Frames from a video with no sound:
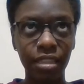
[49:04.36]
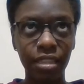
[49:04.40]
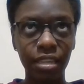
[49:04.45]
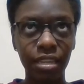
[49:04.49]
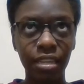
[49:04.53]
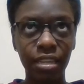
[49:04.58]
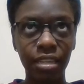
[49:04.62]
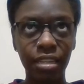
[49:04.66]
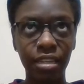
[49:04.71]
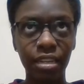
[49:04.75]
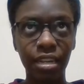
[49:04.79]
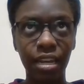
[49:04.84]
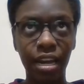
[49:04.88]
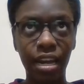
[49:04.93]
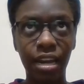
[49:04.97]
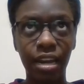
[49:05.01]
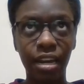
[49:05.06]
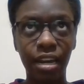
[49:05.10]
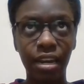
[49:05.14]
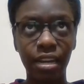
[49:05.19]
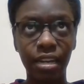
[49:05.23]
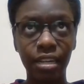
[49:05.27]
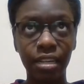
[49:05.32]
then
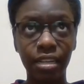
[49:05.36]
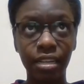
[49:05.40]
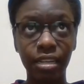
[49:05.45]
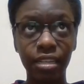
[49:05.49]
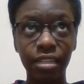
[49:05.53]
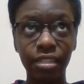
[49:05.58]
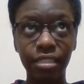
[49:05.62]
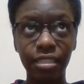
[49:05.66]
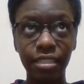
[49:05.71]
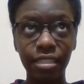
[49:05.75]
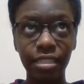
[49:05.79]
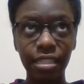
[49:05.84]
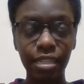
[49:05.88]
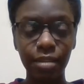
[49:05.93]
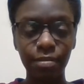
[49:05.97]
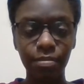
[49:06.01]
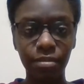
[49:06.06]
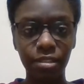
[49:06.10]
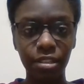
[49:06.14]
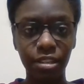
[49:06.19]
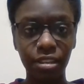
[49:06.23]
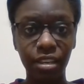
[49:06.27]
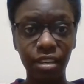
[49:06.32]
I
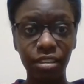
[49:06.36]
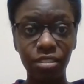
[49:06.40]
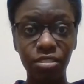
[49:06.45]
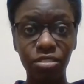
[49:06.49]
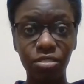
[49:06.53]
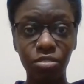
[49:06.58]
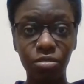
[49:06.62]
slip the next